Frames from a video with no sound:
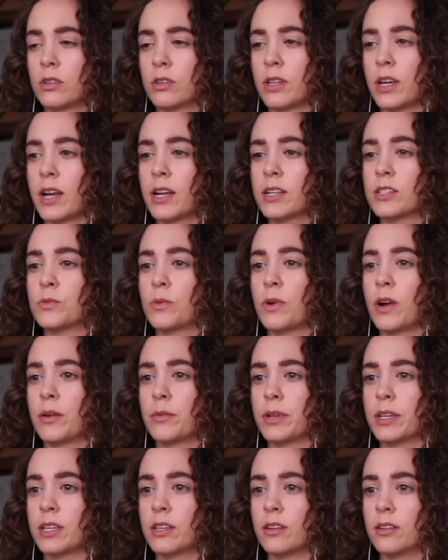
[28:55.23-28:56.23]
that's why
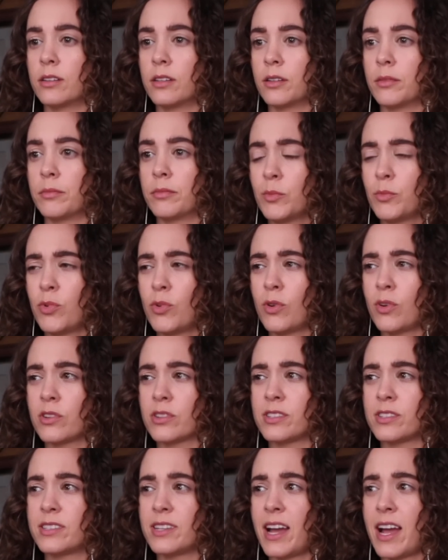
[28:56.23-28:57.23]
we killed him. Poor
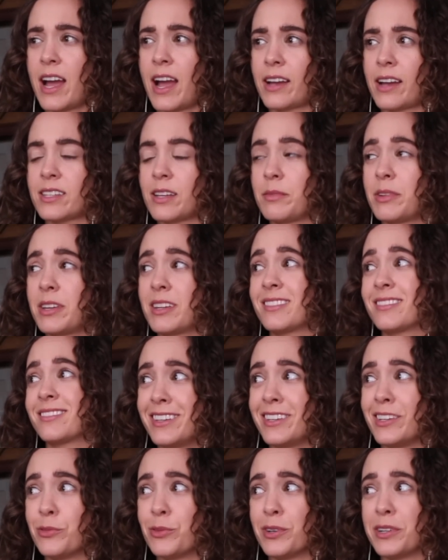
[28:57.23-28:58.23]
Stacks. I mean,
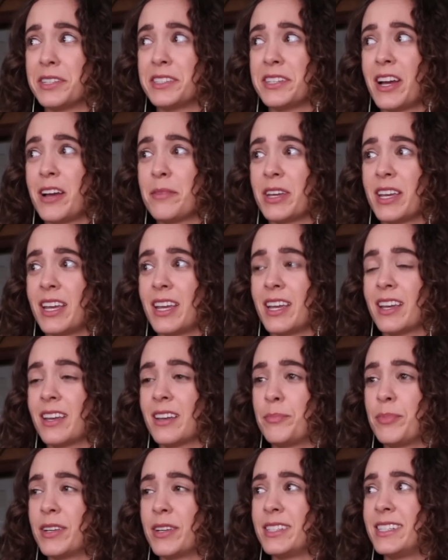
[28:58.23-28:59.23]
you were a
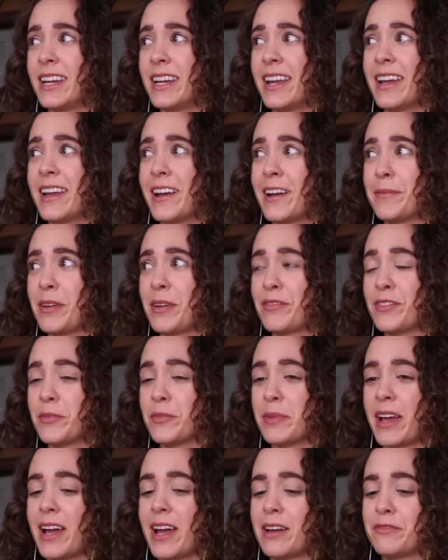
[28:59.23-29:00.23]
dummy, but damn, I feel
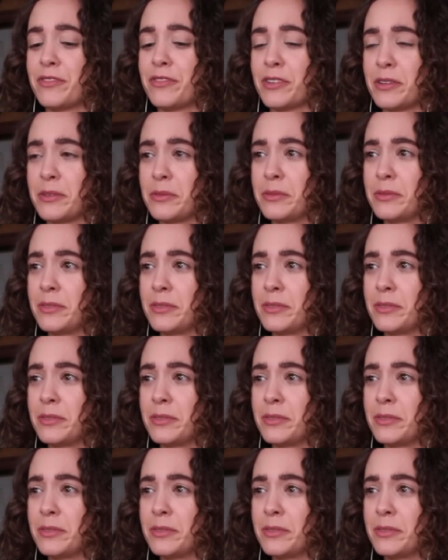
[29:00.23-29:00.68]
bad for you.